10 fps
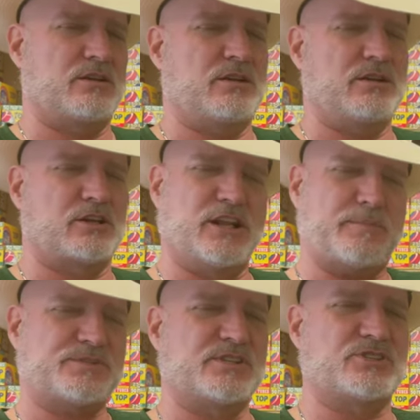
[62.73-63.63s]

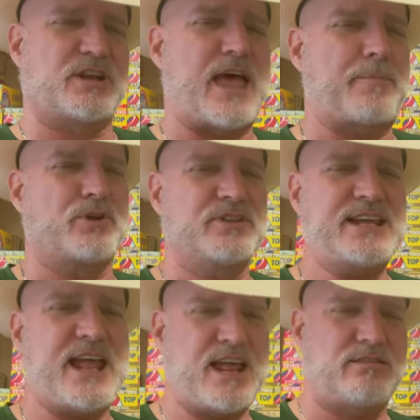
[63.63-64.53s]
Eclipse is going to happen on the
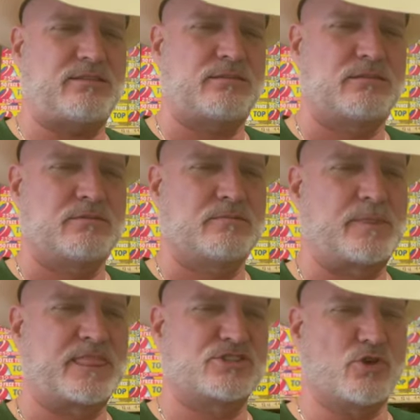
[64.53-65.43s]
8th.
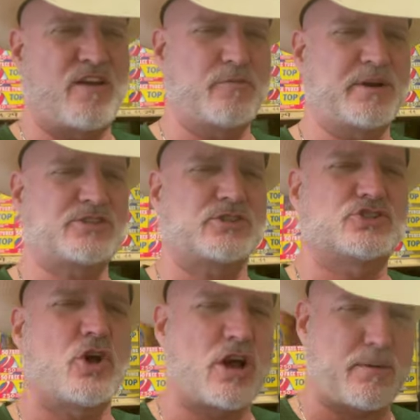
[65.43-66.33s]
So everybody's going to
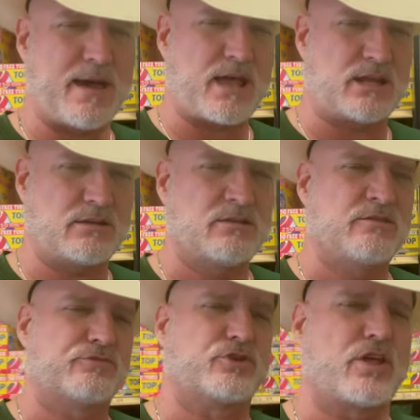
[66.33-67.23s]
talk about it
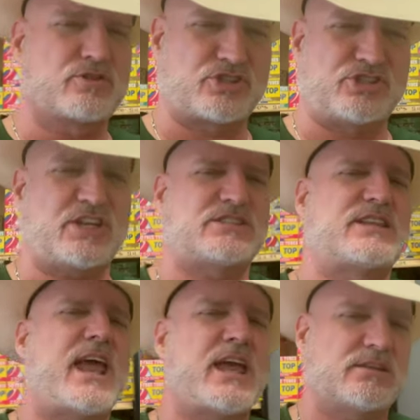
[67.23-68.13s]
for another 6
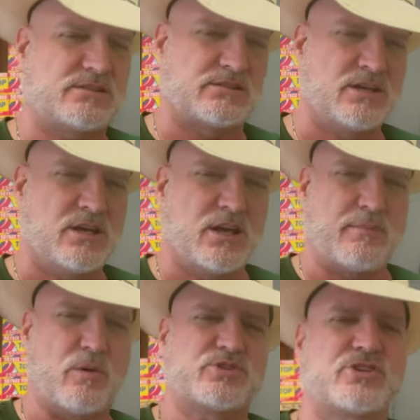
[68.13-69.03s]
days
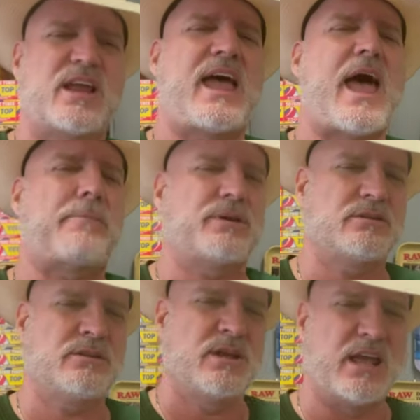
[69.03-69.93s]
about what's going to
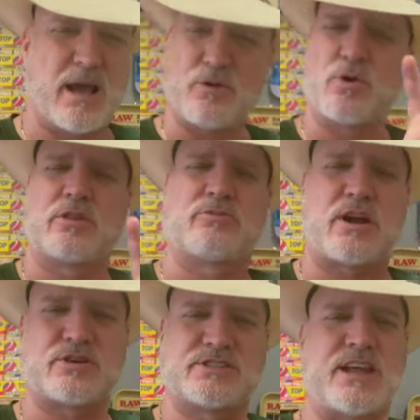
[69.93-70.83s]
happen. And I'm going on the
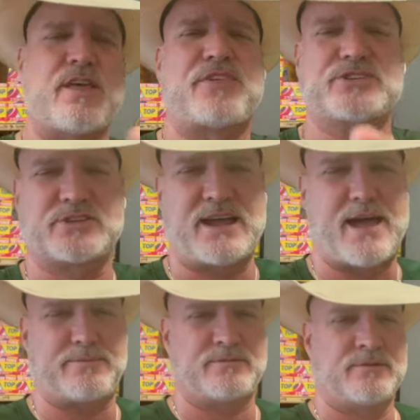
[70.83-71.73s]
record to say nothing's going to
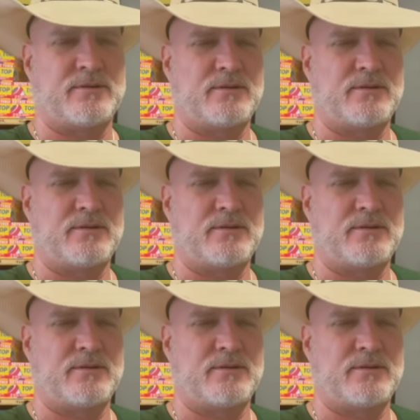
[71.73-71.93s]
happen.